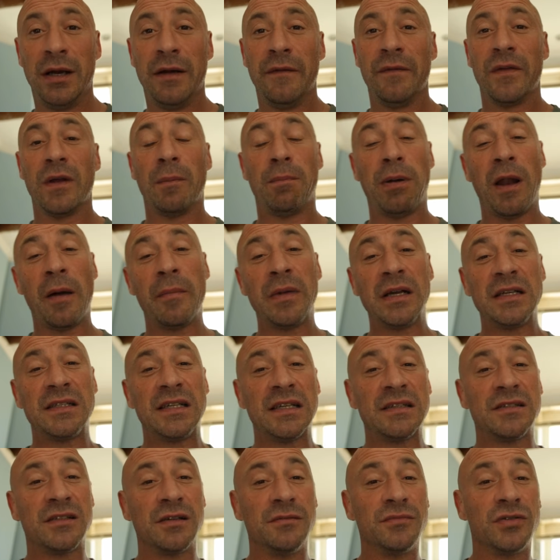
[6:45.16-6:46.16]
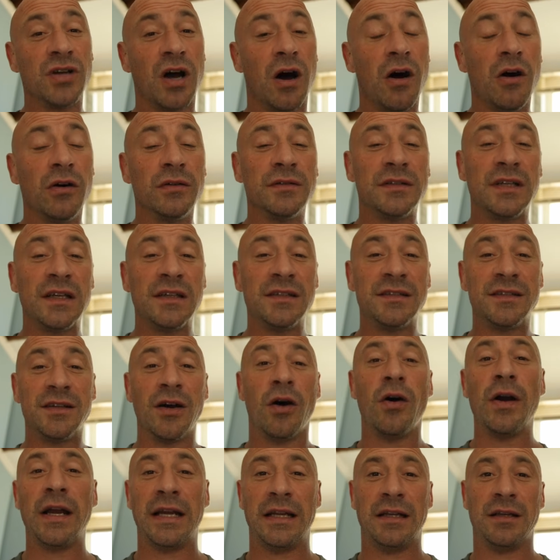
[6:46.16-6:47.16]
The plumbing systems aren't
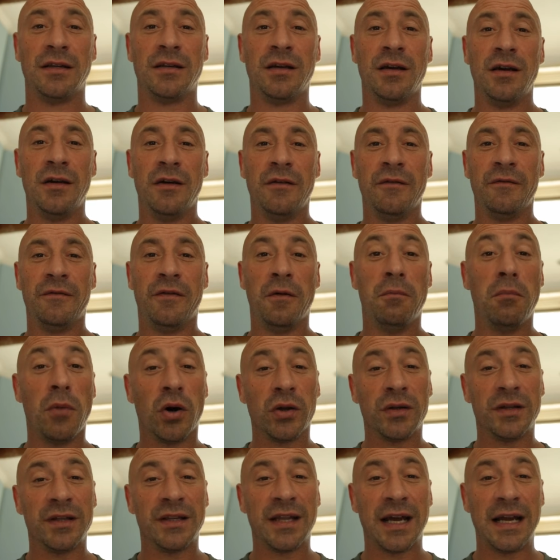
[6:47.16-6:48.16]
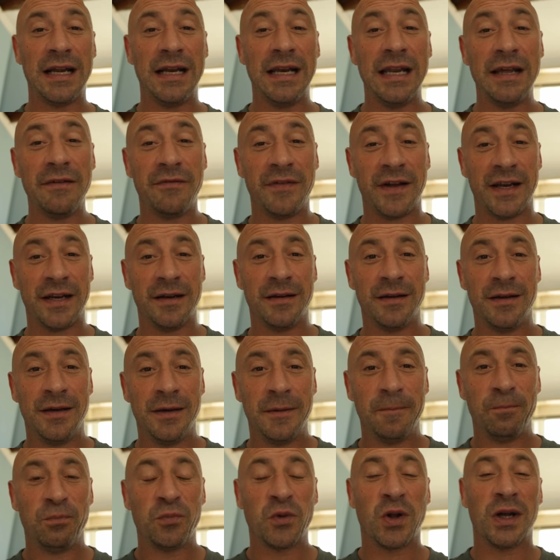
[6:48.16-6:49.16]
designed for modern day living.
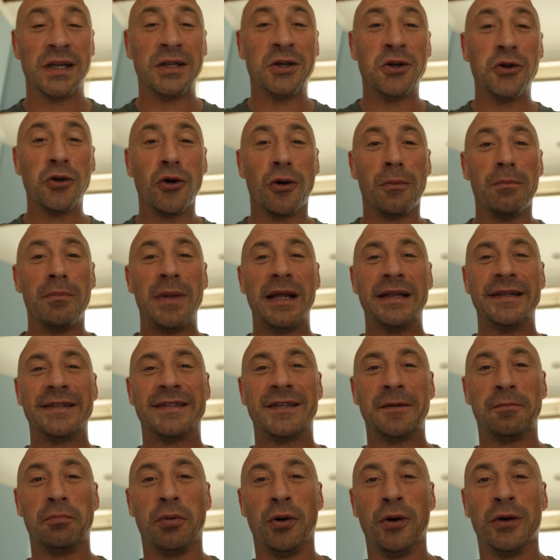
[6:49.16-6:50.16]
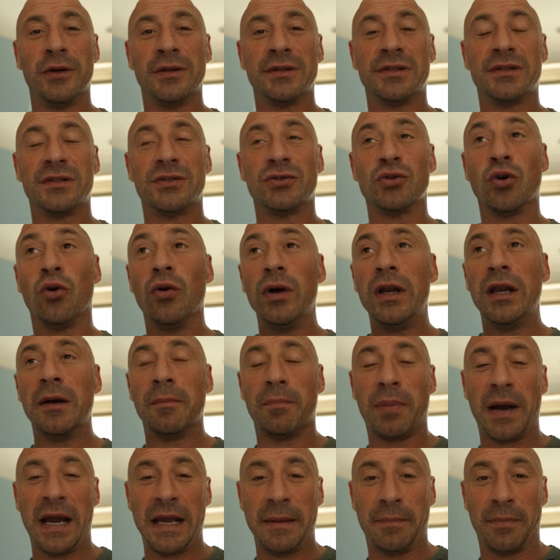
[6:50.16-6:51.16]
Like, you're not meant to put
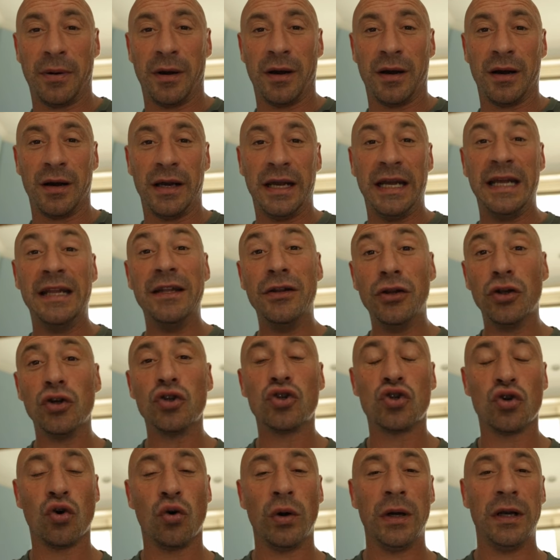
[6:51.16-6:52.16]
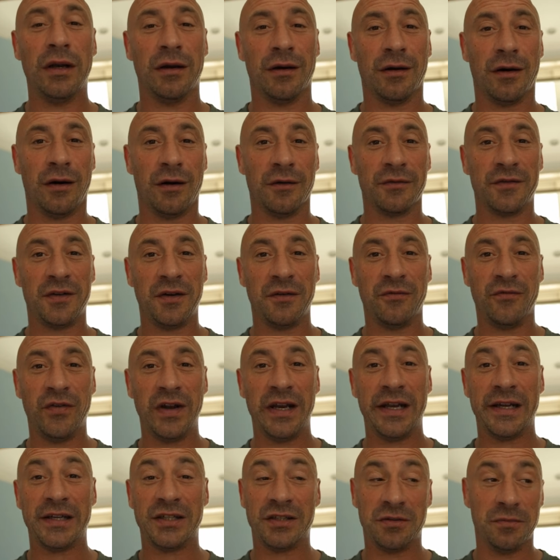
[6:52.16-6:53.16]
toilet paper in the toilet after you're
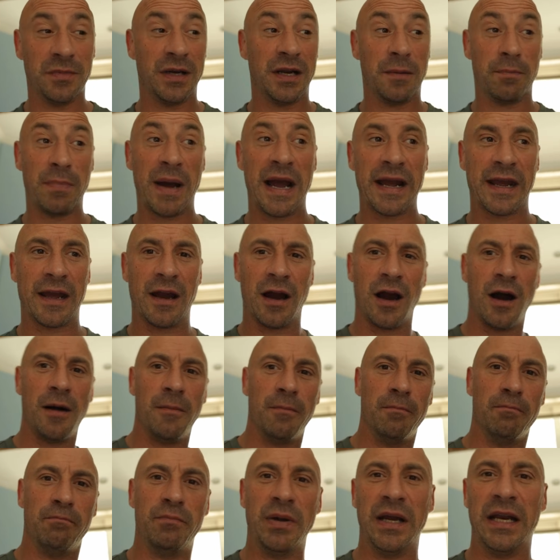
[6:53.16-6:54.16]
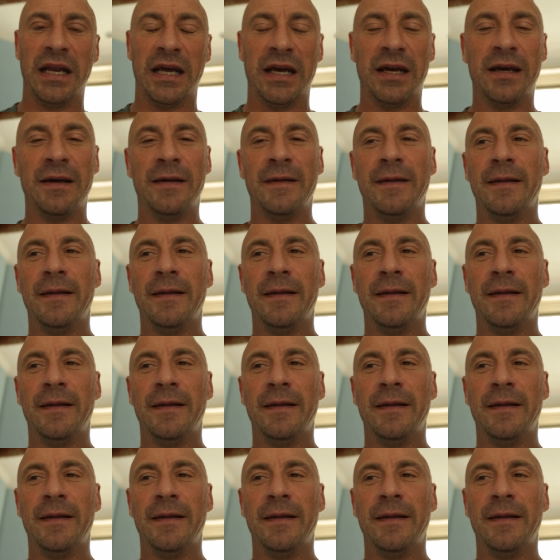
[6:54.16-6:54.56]
finished. You're meant to bag it up and bin it.